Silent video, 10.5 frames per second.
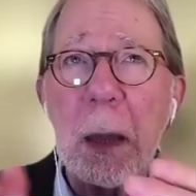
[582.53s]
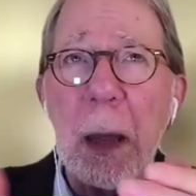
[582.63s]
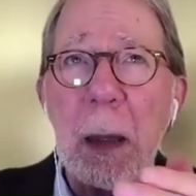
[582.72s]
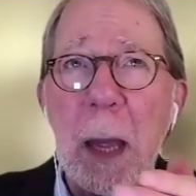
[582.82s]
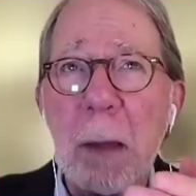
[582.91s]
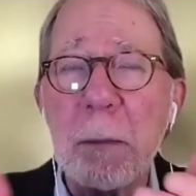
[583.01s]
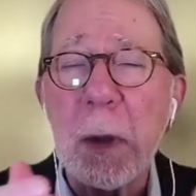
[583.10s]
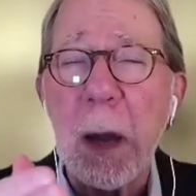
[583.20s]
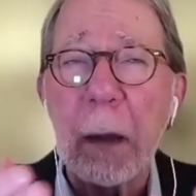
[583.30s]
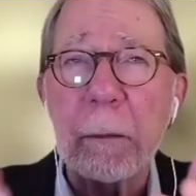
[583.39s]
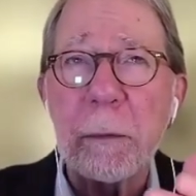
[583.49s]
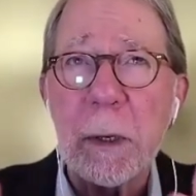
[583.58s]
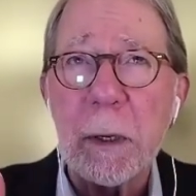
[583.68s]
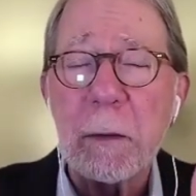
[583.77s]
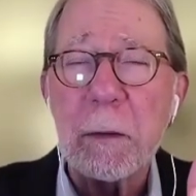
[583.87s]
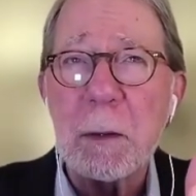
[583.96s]
have
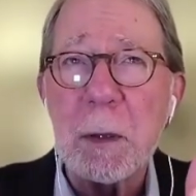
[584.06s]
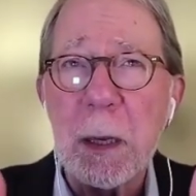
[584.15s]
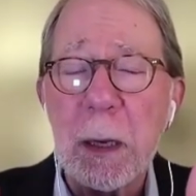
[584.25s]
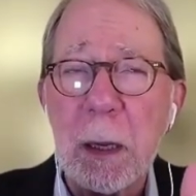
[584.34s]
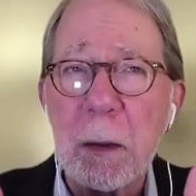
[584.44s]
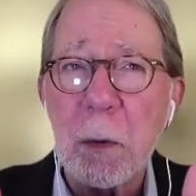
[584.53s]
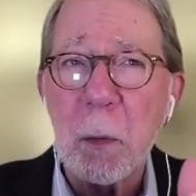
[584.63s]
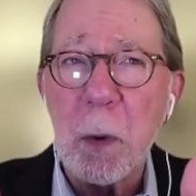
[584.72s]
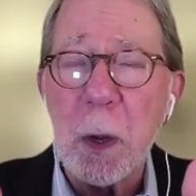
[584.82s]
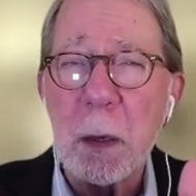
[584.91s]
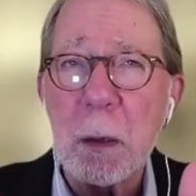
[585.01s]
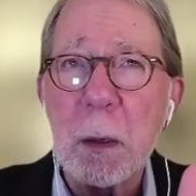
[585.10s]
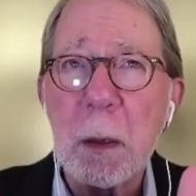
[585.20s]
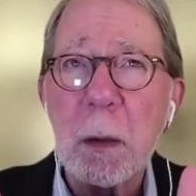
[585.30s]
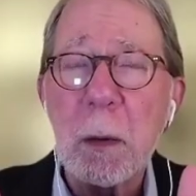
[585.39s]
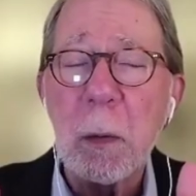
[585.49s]
confidence in either one
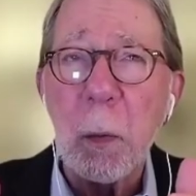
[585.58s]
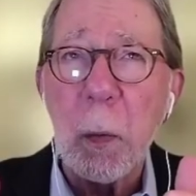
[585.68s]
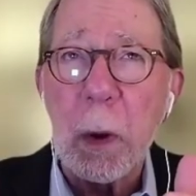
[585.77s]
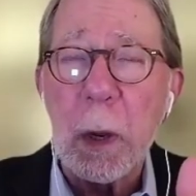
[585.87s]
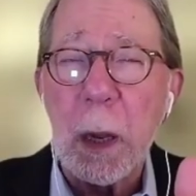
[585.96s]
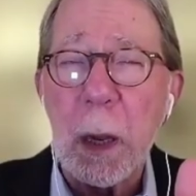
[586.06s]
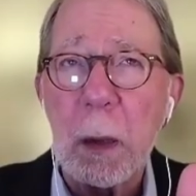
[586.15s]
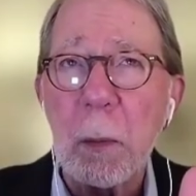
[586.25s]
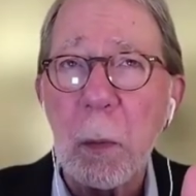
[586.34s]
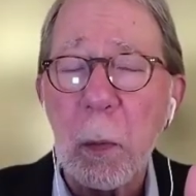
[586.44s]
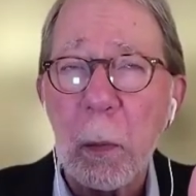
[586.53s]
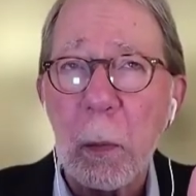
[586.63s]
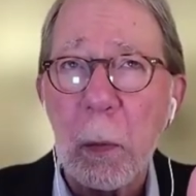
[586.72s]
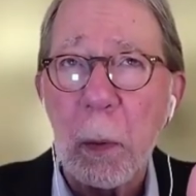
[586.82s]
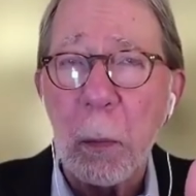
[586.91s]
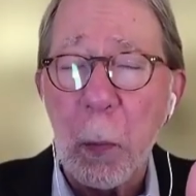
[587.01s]
working
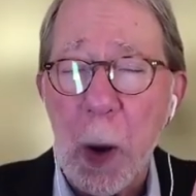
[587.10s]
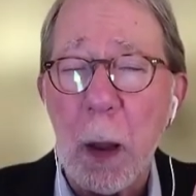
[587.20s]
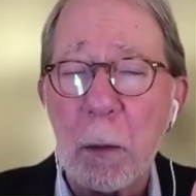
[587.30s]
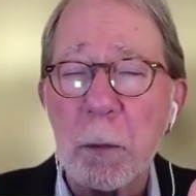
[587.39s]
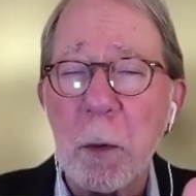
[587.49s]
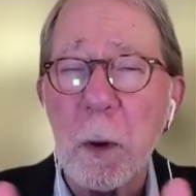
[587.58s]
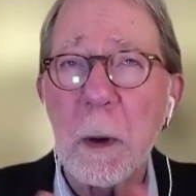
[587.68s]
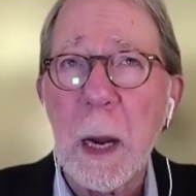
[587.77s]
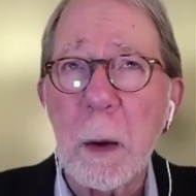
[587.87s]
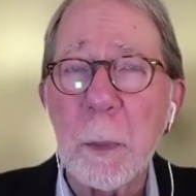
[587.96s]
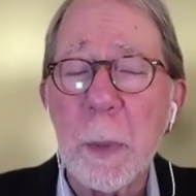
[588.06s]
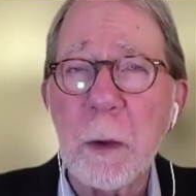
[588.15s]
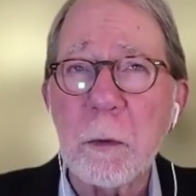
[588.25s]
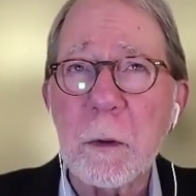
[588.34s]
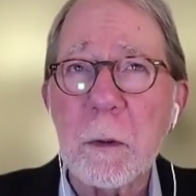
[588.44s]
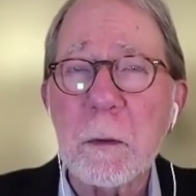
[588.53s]
well for our
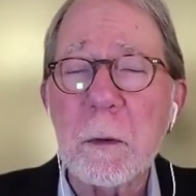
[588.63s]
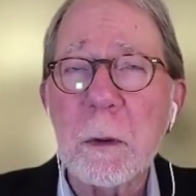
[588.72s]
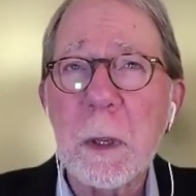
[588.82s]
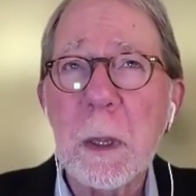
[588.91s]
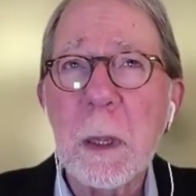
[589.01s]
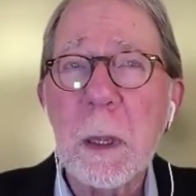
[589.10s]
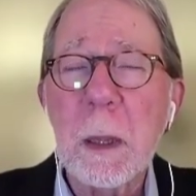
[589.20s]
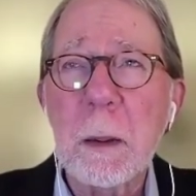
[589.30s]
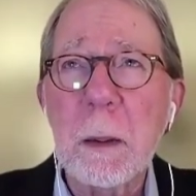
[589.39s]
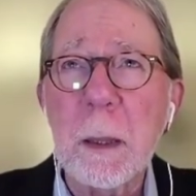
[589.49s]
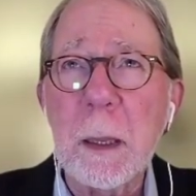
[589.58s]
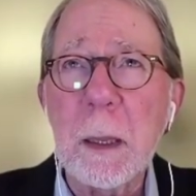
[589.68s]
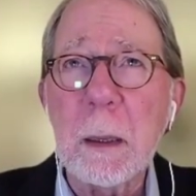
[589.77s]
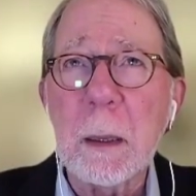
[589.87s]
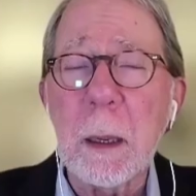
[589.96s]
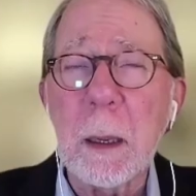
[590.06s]
patients.
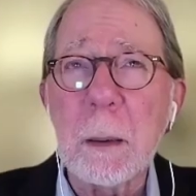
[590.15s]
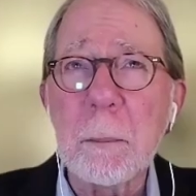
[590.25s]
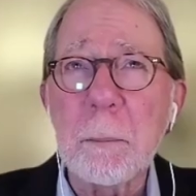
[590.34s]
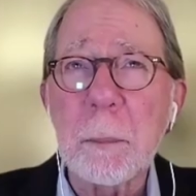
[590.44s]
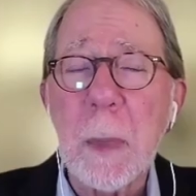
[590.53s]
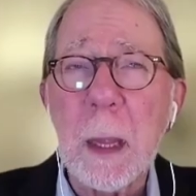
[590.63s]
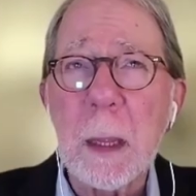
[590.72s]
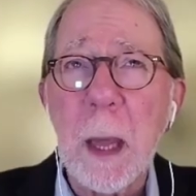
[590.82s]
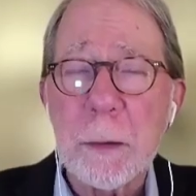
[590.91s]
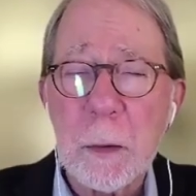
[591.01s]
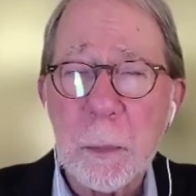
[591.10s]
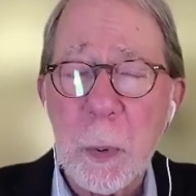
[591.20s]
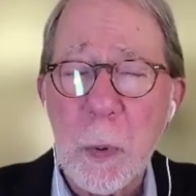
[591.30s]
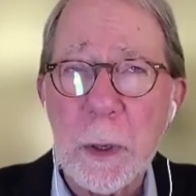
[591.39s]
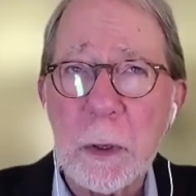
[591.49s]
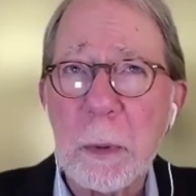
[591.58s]
The other
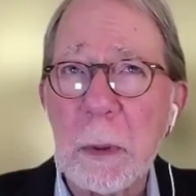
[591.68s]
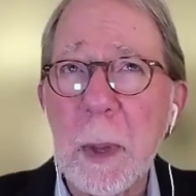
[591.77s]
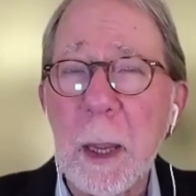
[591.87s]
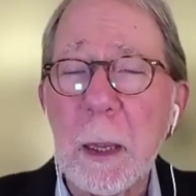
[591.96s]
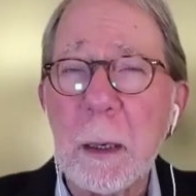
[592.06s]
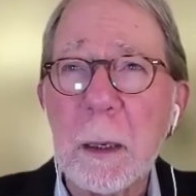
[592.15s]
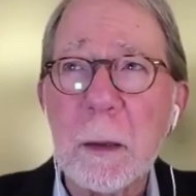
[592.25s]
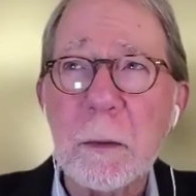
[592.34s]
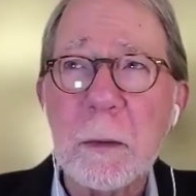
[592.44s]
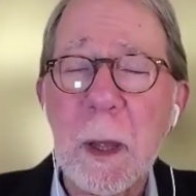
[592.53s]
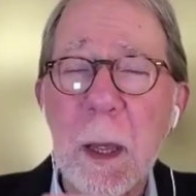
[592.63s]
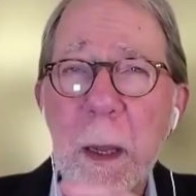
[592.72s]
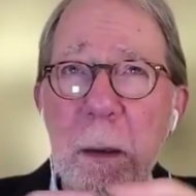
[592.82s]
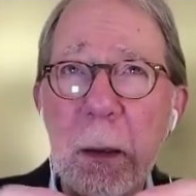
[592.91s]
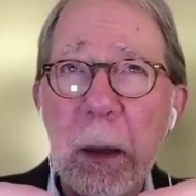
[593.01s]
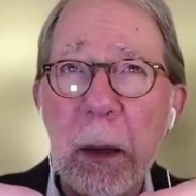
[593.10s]
point to be made is
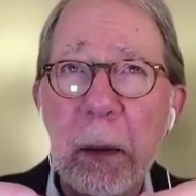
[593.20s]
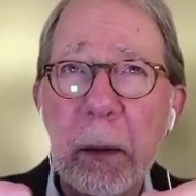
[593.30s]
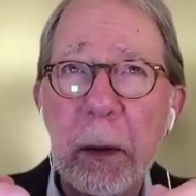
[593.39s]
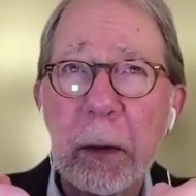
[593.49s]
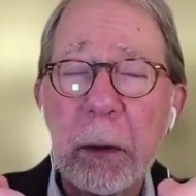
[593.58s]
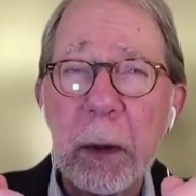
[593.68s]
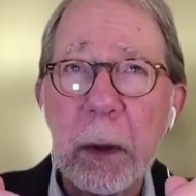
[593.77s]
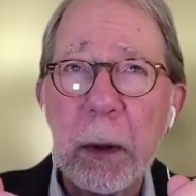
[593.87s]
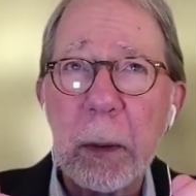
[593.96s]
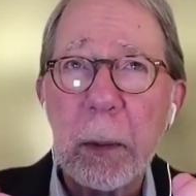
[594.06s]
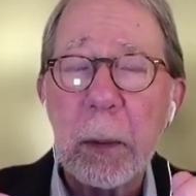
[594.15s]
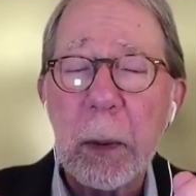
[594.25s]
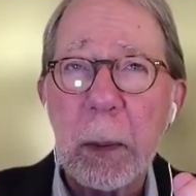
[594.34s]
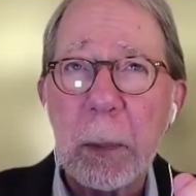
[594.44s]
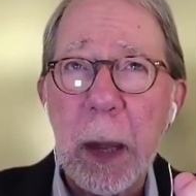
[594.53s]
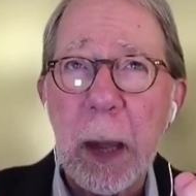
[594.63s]
that the
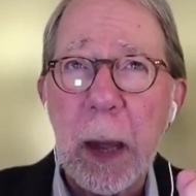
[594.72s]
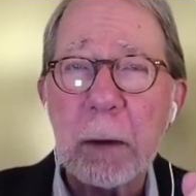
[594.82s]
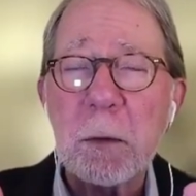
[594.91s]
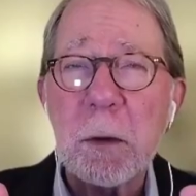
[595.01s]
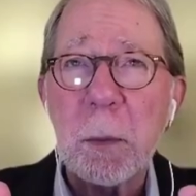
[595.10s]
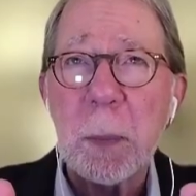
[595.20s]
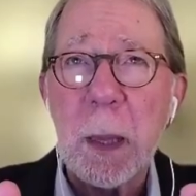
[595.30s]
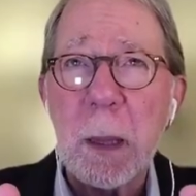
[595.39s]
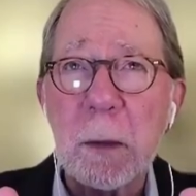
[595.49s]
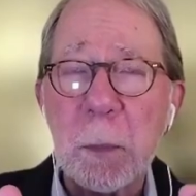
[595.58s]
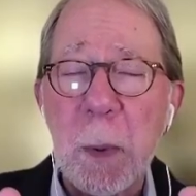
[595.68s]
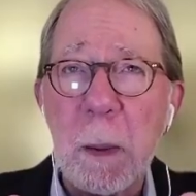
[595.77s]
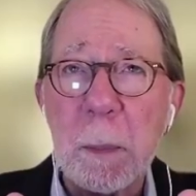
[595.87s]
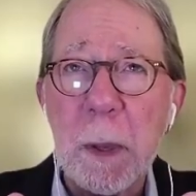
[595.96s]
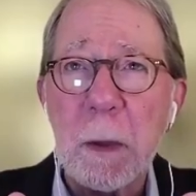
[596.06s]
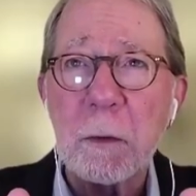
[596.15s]
axial SpA
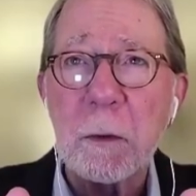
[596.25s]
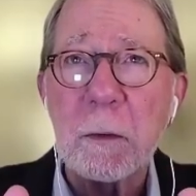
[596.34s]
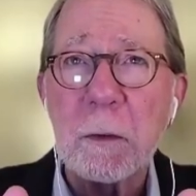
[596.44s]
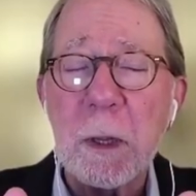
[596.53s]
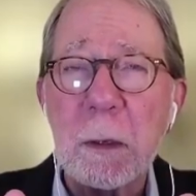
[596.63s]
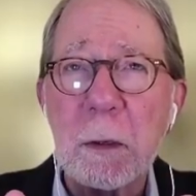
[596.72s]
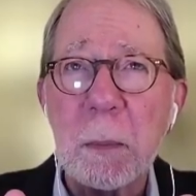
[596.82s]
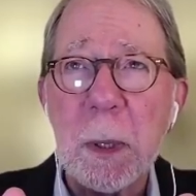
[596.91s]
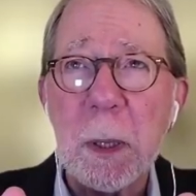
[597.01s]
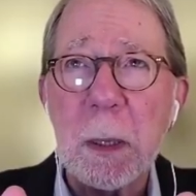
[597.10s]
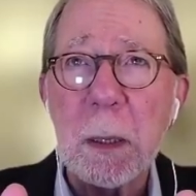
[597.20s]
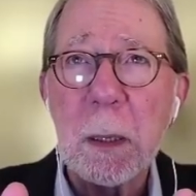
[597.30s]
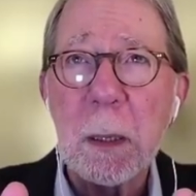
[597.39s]
patients tend to be